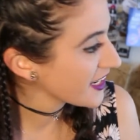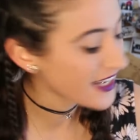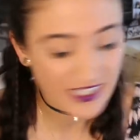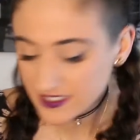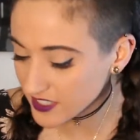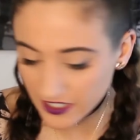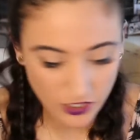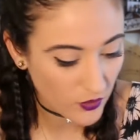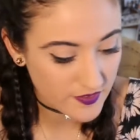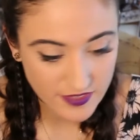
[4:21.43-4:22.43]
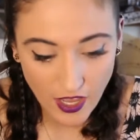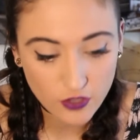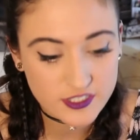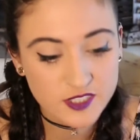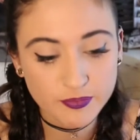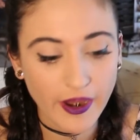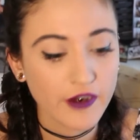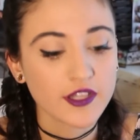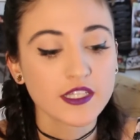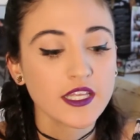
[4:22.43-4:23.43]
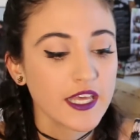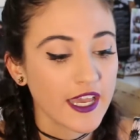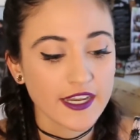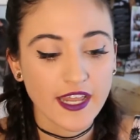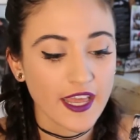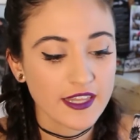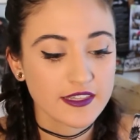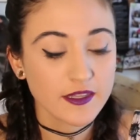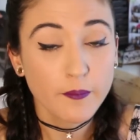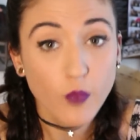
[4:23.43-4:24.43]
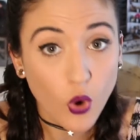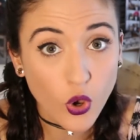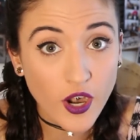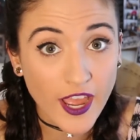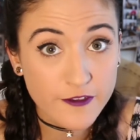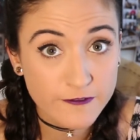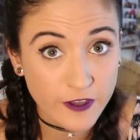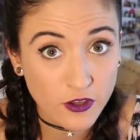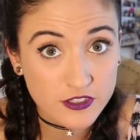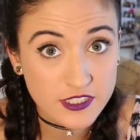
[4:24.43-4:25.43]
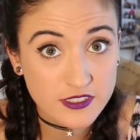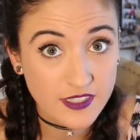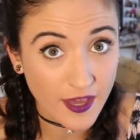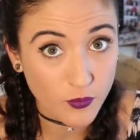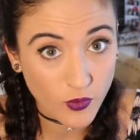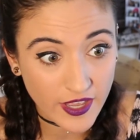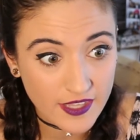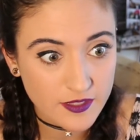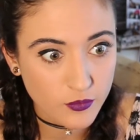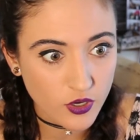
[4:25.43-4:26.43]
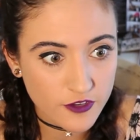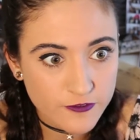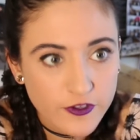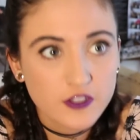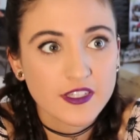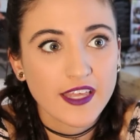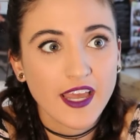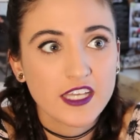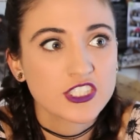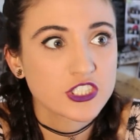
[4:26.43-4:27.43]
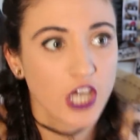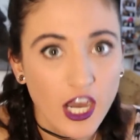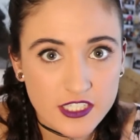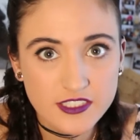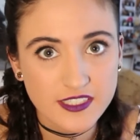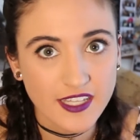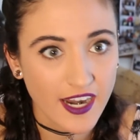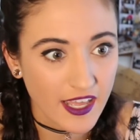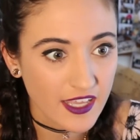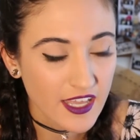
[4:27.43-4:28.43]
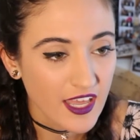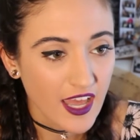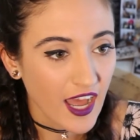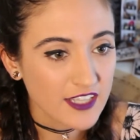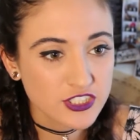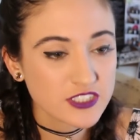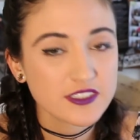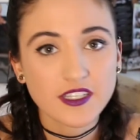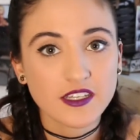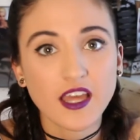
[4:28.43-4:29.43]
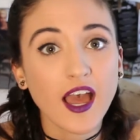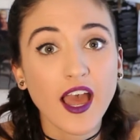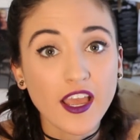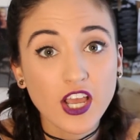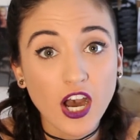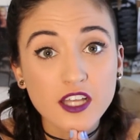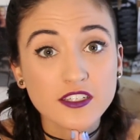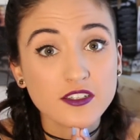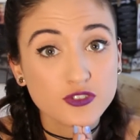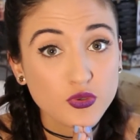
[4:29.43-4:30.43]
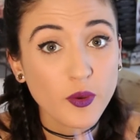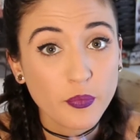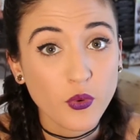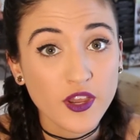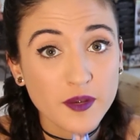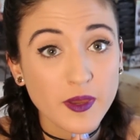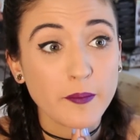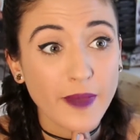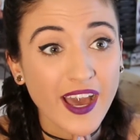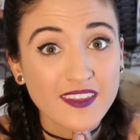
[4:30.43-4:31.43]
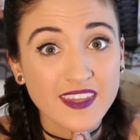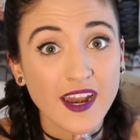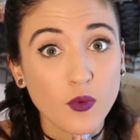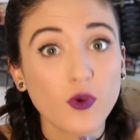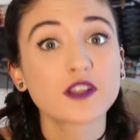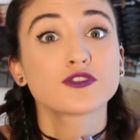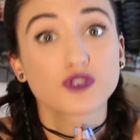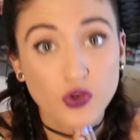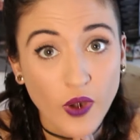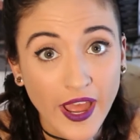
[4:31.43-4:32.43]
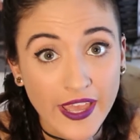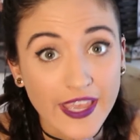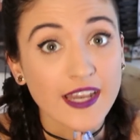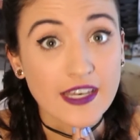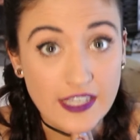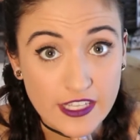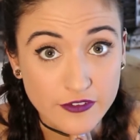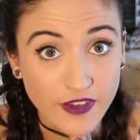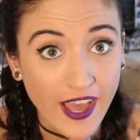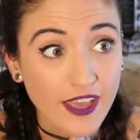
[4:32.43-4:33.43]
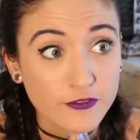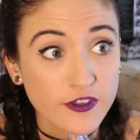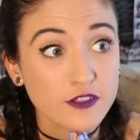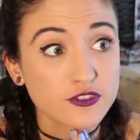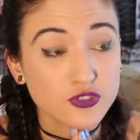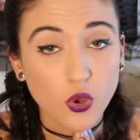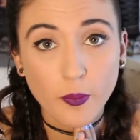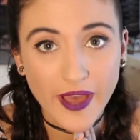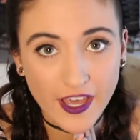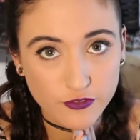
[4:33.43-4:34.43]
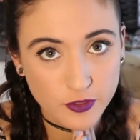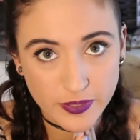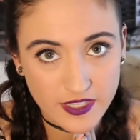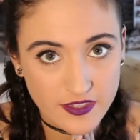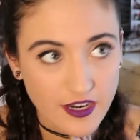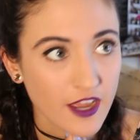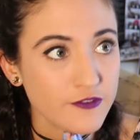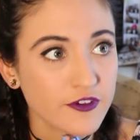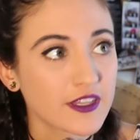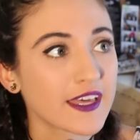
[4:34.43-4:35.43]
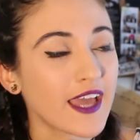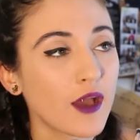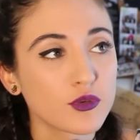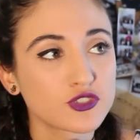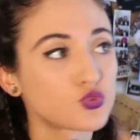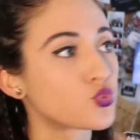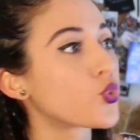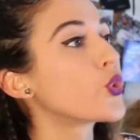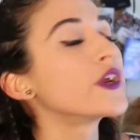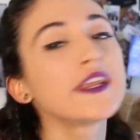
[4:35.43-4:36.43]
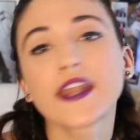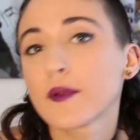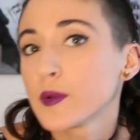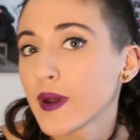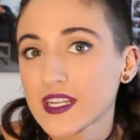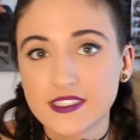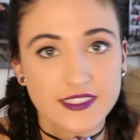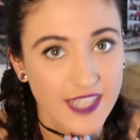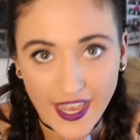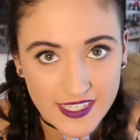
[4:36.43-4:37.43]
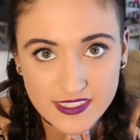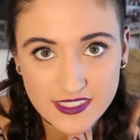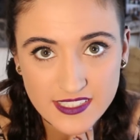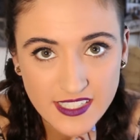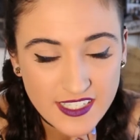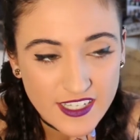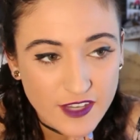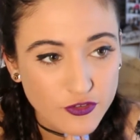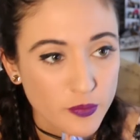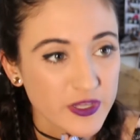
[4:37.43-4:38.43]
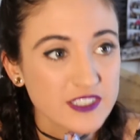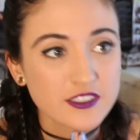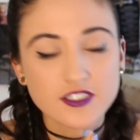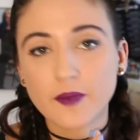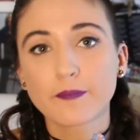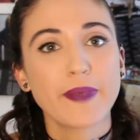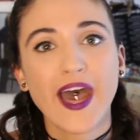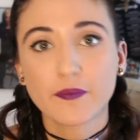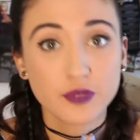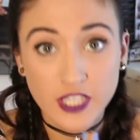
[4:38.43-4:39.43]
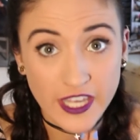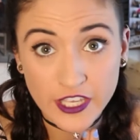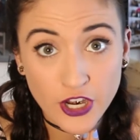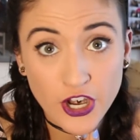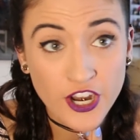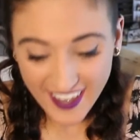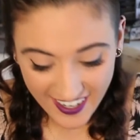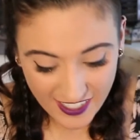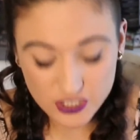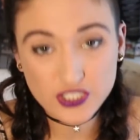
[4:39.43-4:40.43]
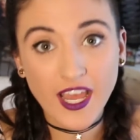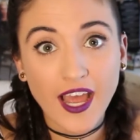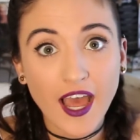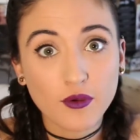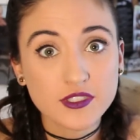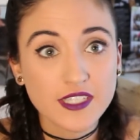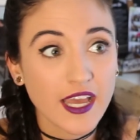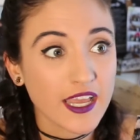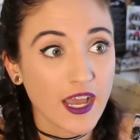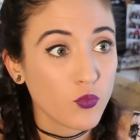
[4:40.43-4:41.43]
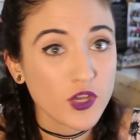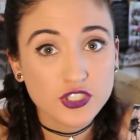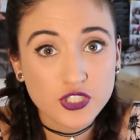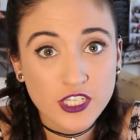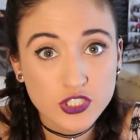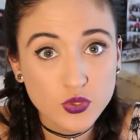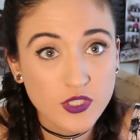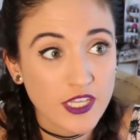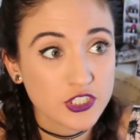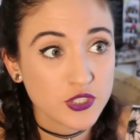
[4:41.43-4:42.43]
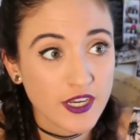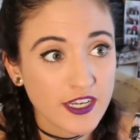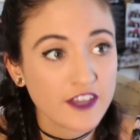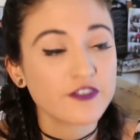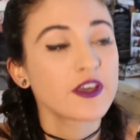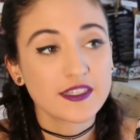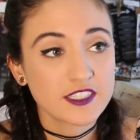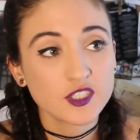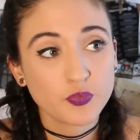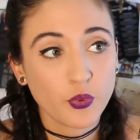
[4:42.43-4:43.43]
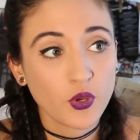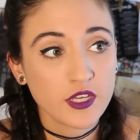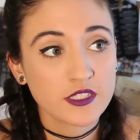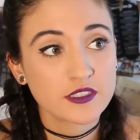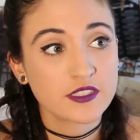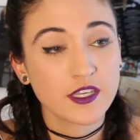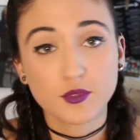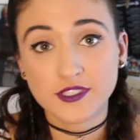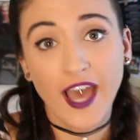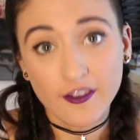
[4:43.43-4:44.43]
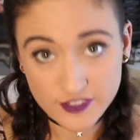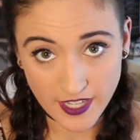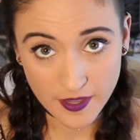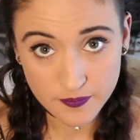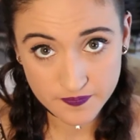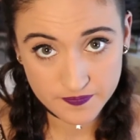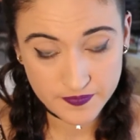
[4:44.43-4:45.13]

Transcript: And I started going down the spiral, and and the more I felt that way, the more I felt like I sucked and that I I just I got to a point in my mind that I wanted to cry and leave. I felt so bad for being there. I felt like I was ruining everybody's night for being such a bad player. And I just, I, I was like, what should I do? Like, should I leave? At this point, it was halftime.